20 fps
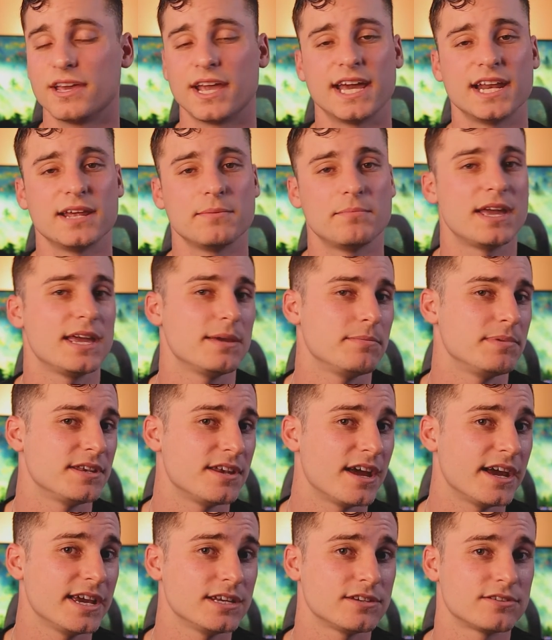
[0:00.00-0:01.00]
And it may be
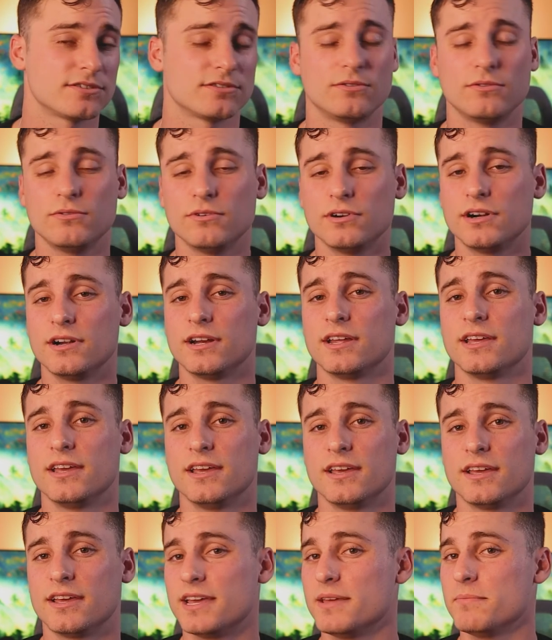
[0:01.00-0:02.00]
nice or
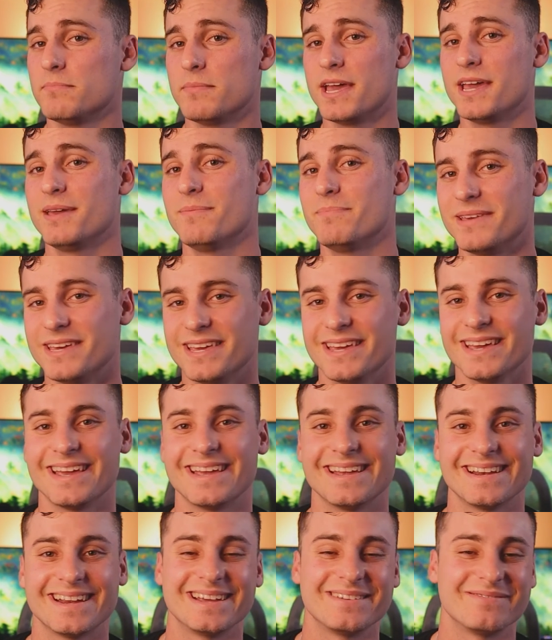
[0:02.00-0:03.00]
it may be
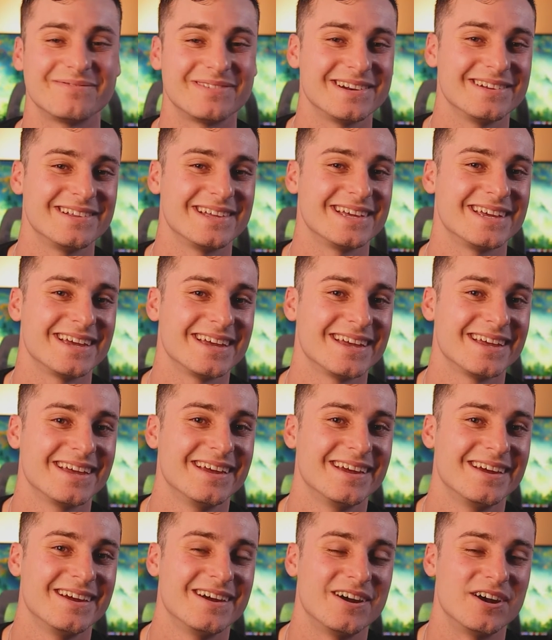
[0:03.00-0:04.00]
in a really
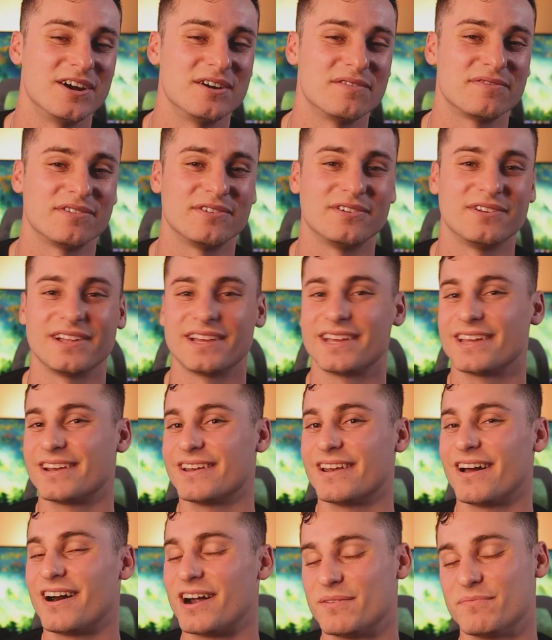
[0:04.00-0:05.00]
hurtful
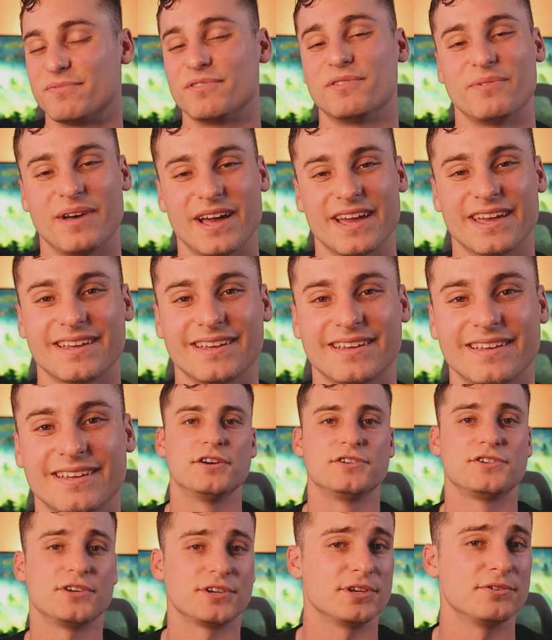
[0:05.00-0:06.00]
and harmful way.
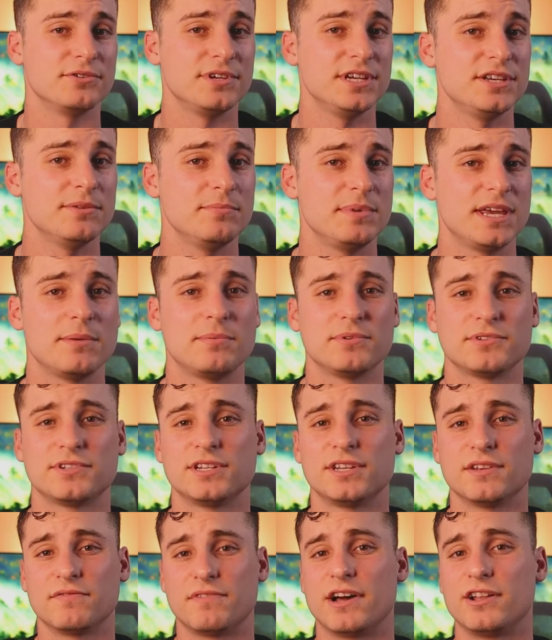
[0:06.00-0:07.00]
So you'll need to be able
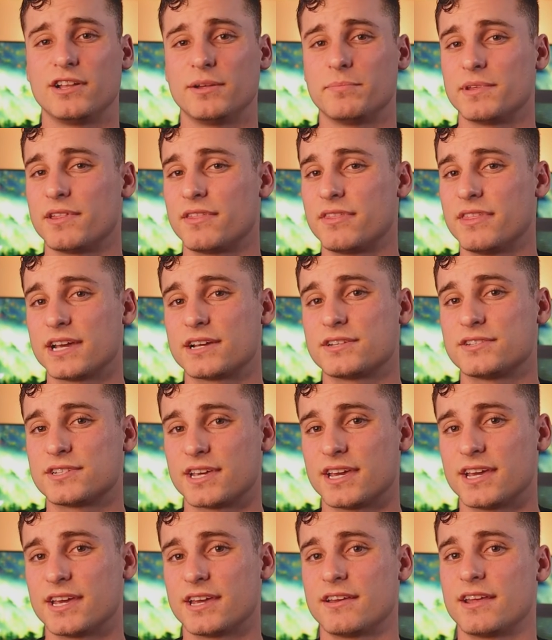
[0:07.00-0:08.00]
to develop thick
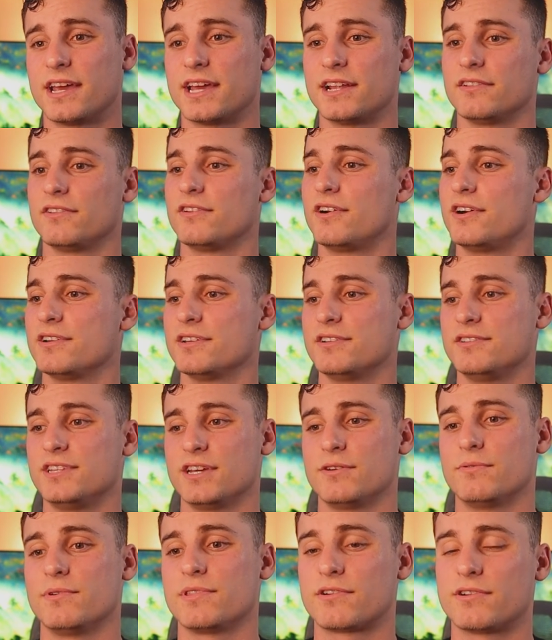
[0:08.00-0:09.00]
skin and learn to
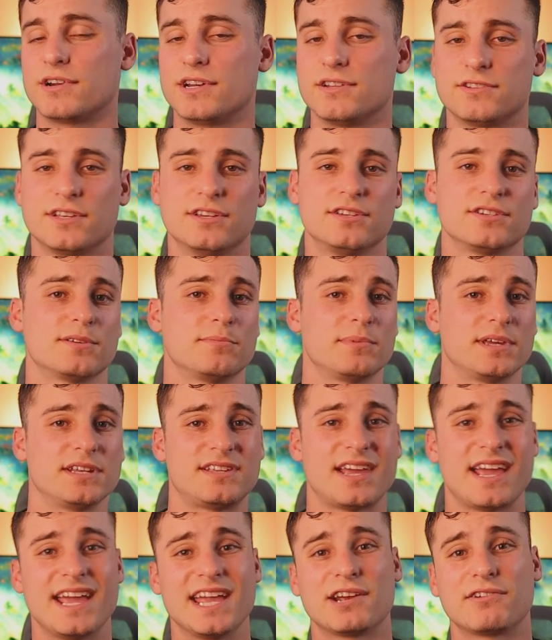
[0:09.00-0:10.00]
deal with criticism and
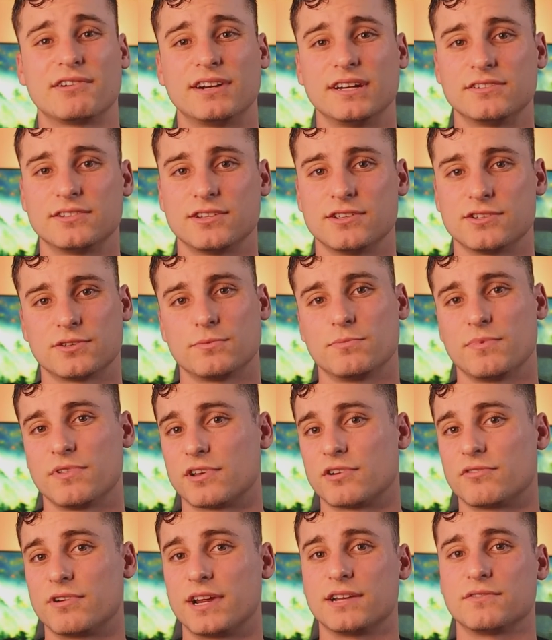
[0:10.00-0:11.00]
take criticism with
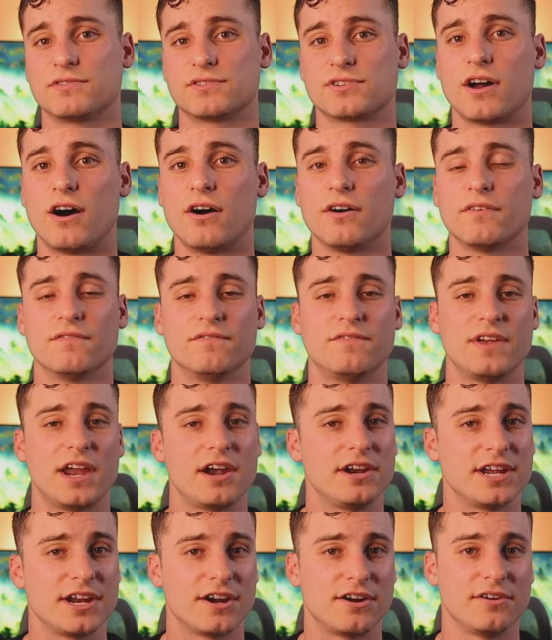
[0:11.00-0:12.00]
a grain of salt
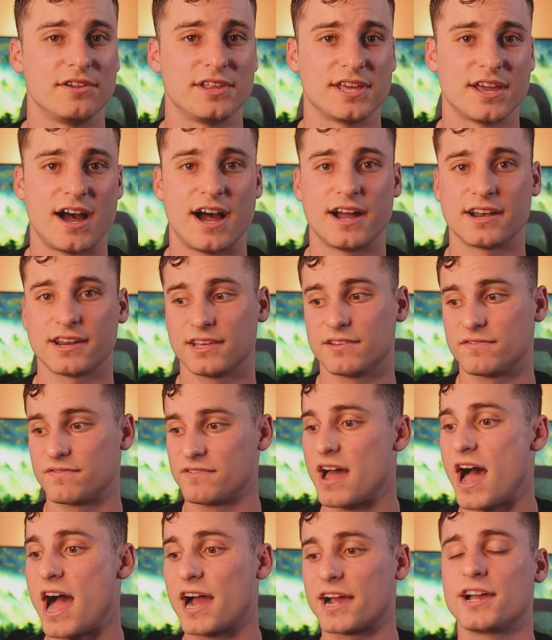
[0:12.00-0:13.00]
very early on,
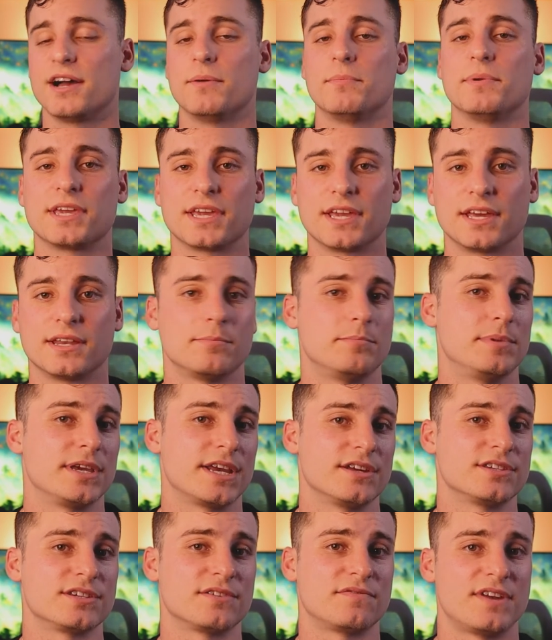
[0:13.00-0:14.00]
if not coming in.
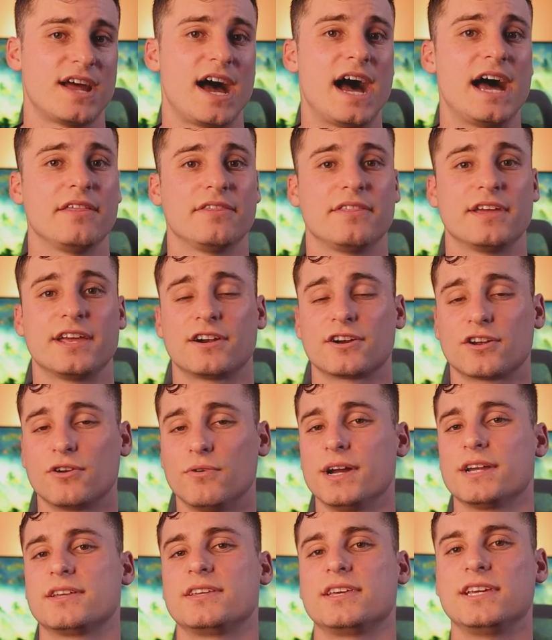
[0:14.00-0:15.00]
Because if not, they are
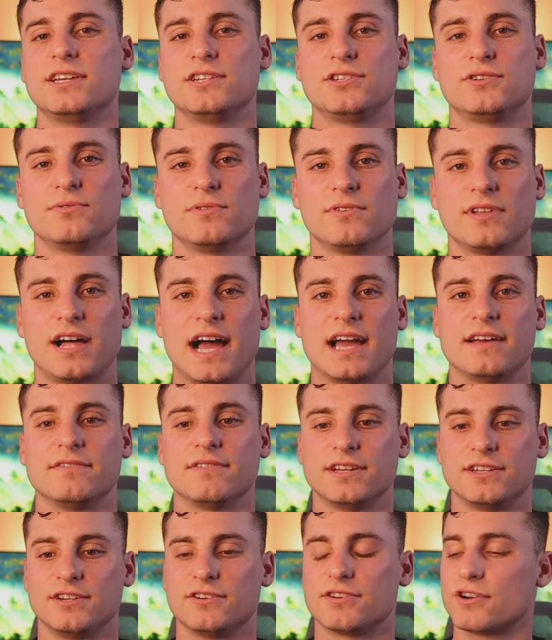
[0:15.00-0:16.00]
going to eat you alive
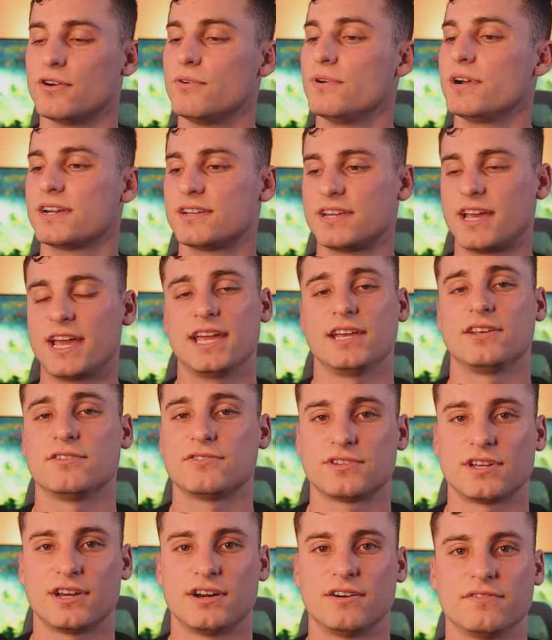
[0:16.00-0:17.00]
and you're going to hate
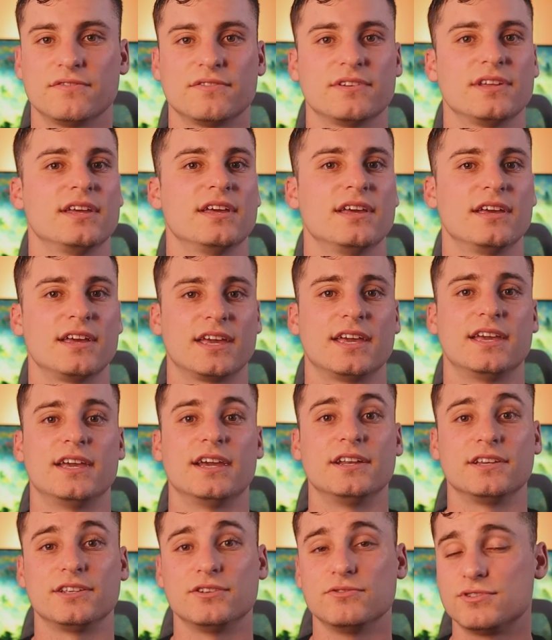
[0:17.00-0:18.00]
yourself
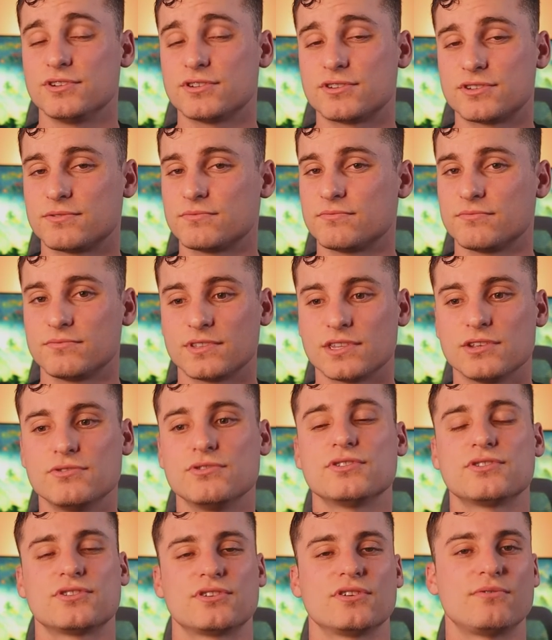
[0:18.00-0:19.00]
and you just you
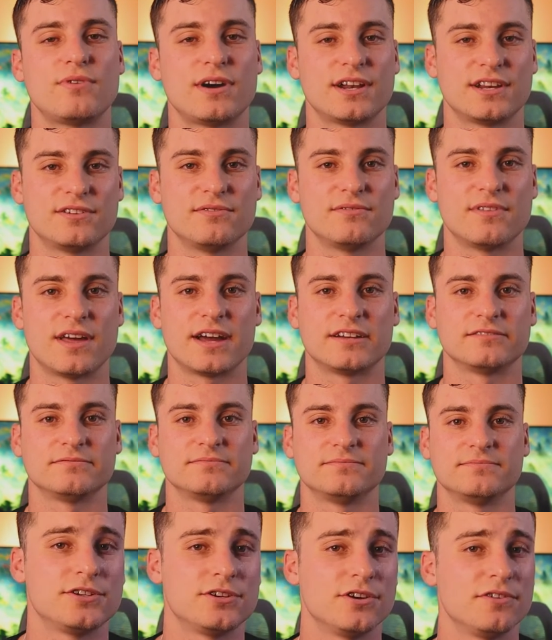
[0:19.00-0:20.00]
just don't want to do that.
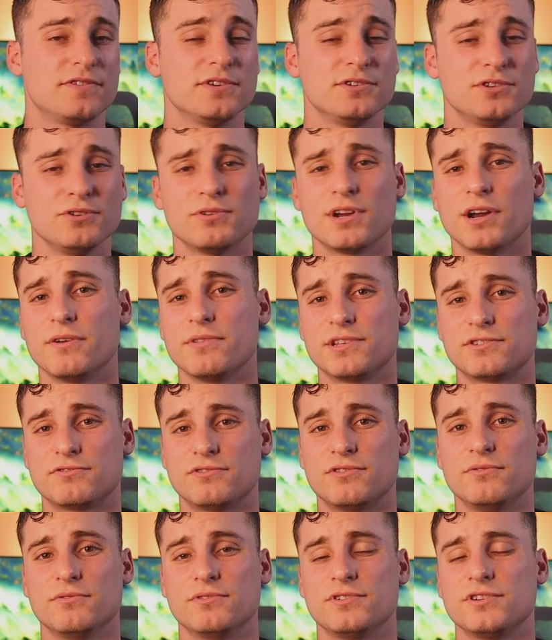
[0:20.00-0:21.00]
So if you do go this
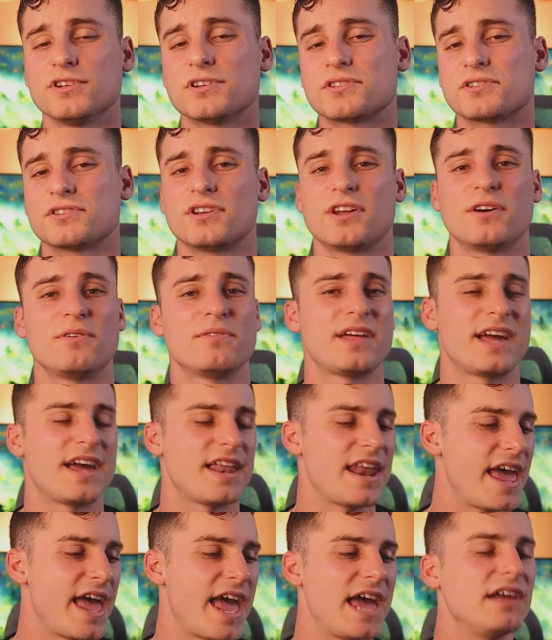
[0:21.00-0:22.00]
route, just know
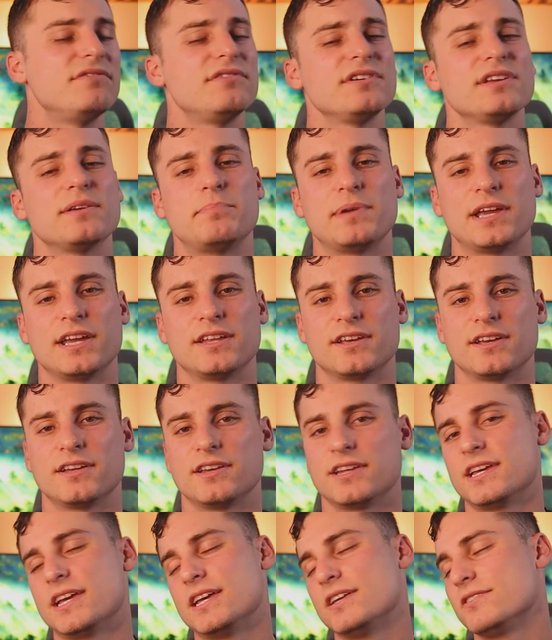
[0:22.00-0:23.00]
that every
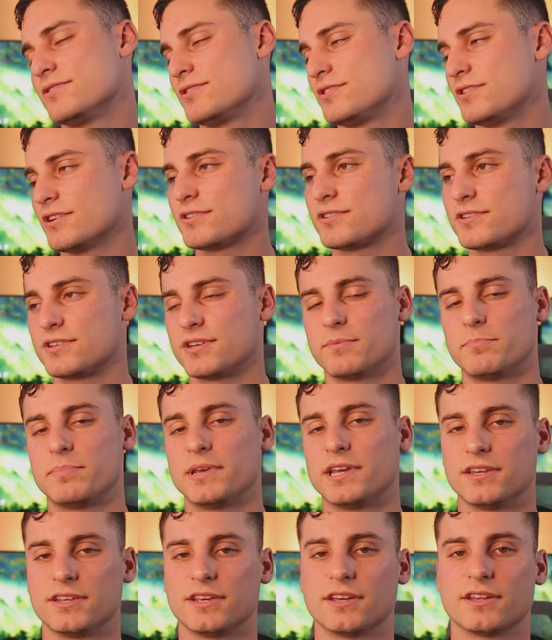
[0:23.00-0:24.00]
opinion is just an
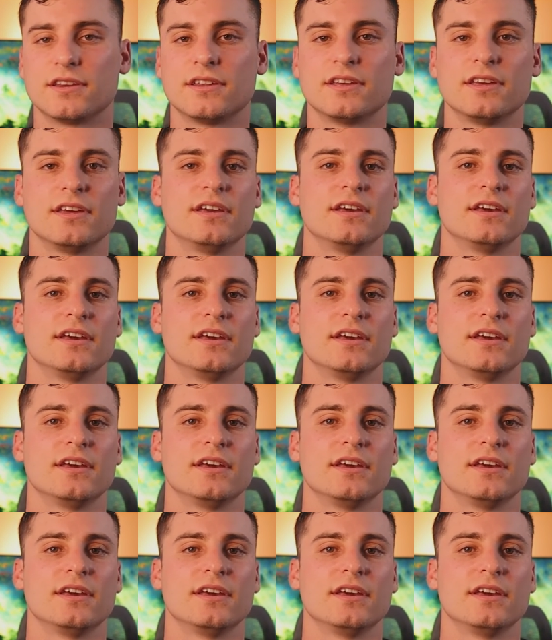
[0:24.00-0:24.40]
opinion.